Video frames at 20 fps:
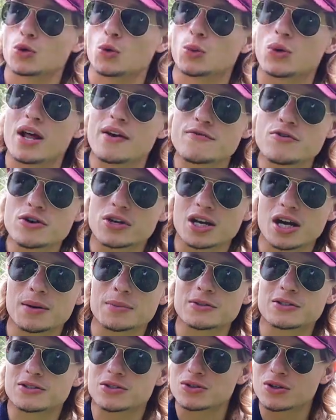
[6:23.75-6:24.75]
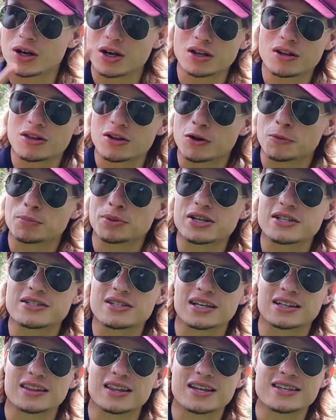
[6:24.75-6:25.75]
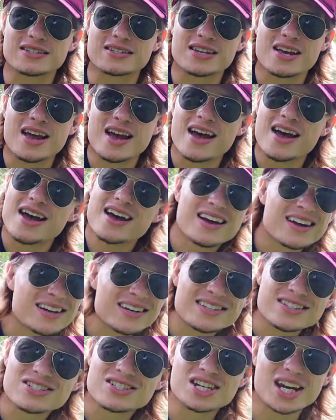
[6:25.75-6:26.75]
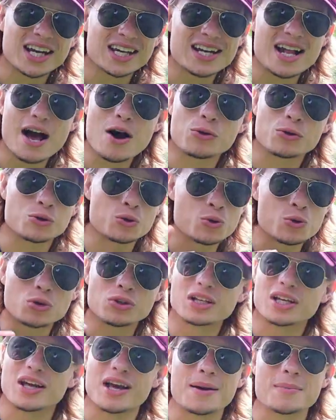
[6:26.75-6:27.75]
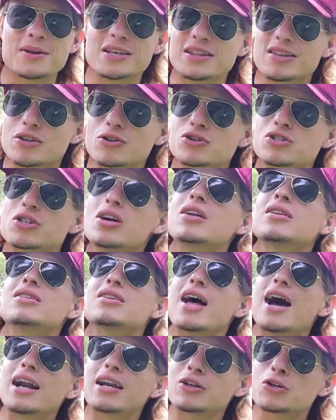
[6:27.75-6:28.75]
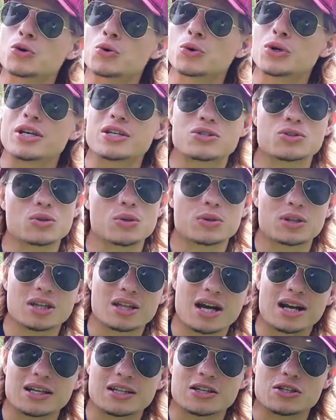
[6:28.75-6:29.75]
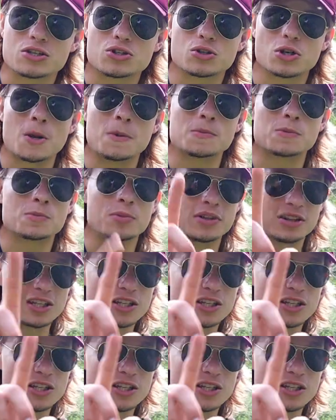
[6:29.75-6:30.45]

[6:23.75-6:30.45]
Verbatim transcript: whenever you're coming to a little place like this, check it out, Google it. I mean, there's a lot of cool history with a lot of these streams, but